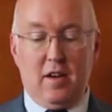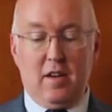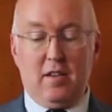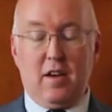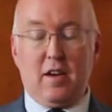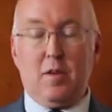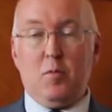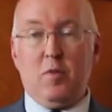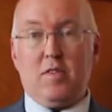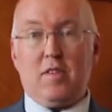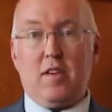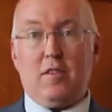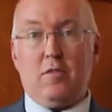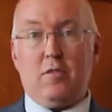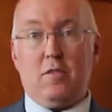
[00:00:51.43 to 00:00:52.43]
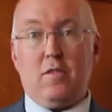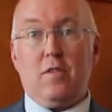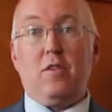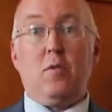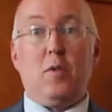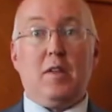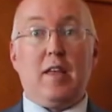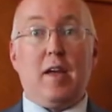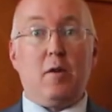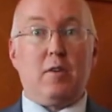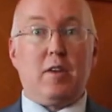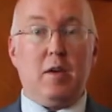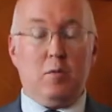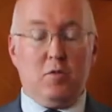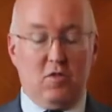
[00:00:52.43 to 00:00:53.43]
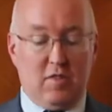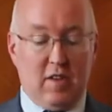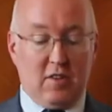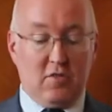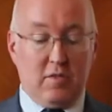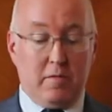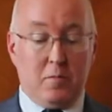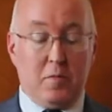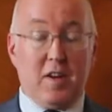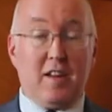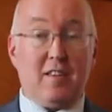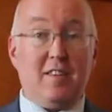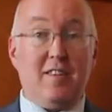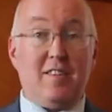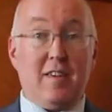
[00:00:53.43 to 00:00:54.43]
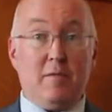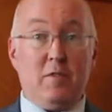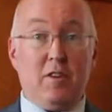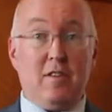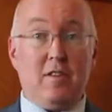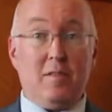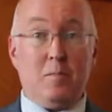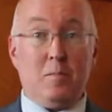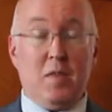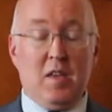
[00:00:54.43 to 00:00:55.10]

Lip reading: document standards, UN Layout Key, which is actually from the 1970s.